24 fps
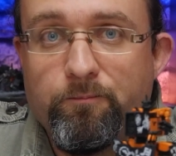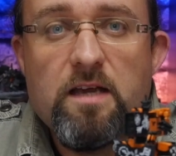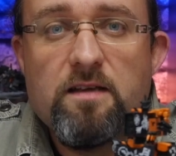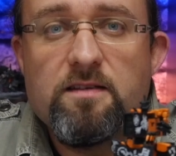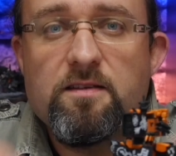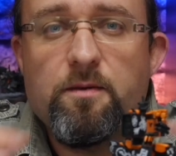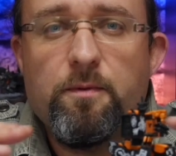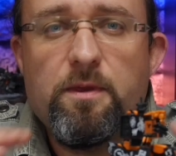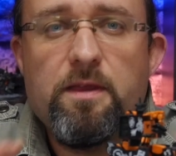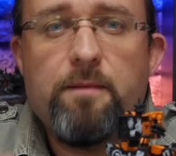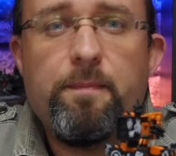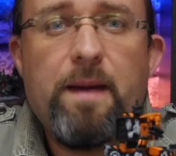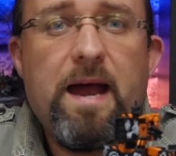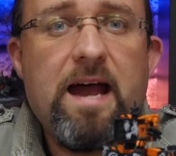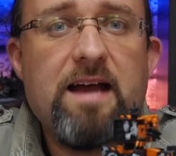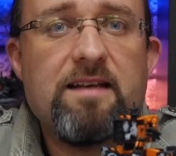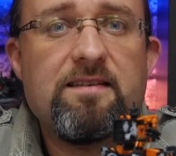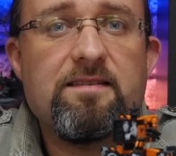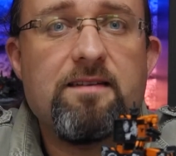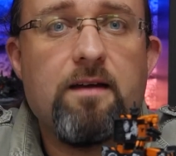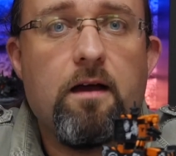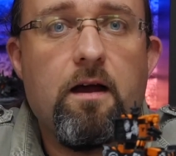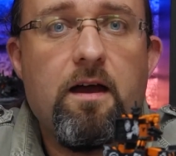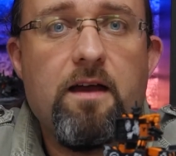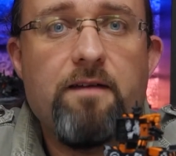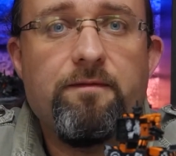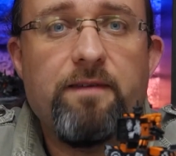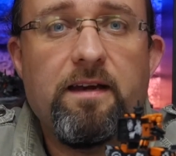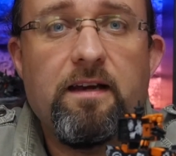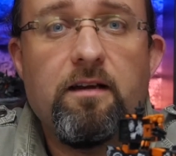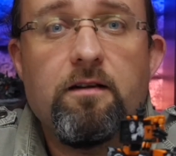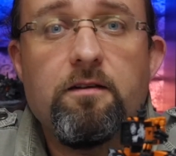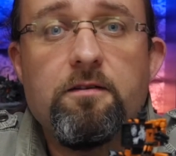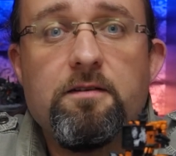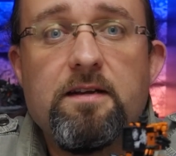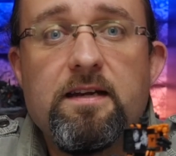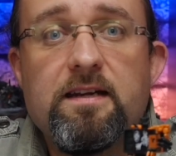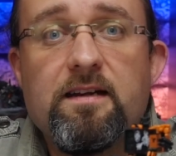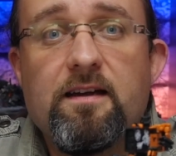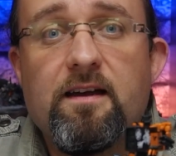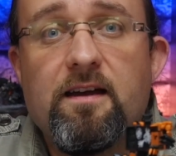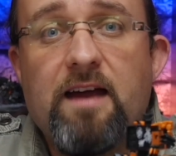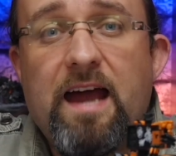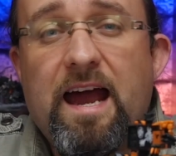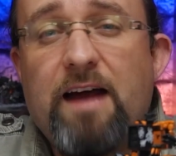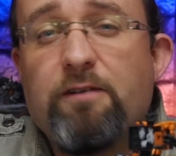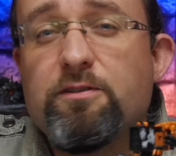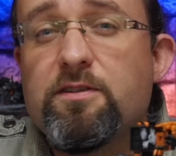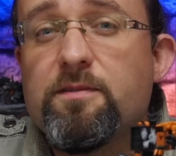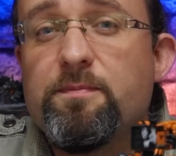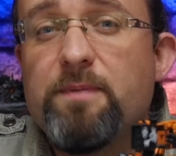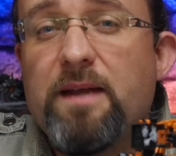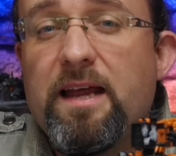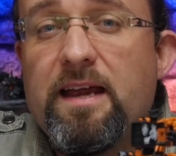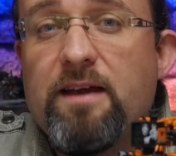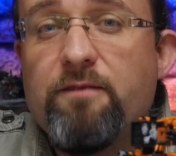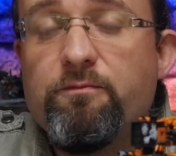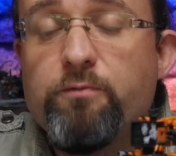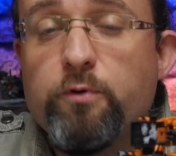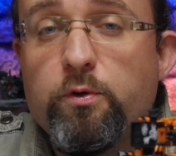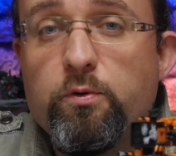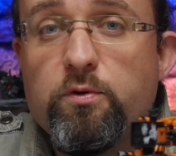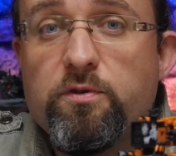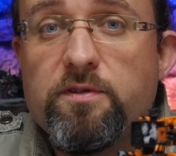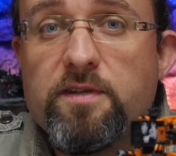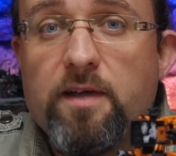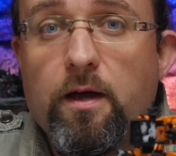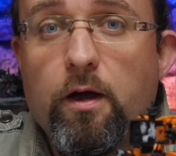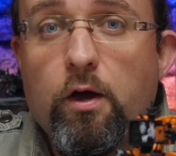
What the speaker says: So in the past, I've included a how to play rules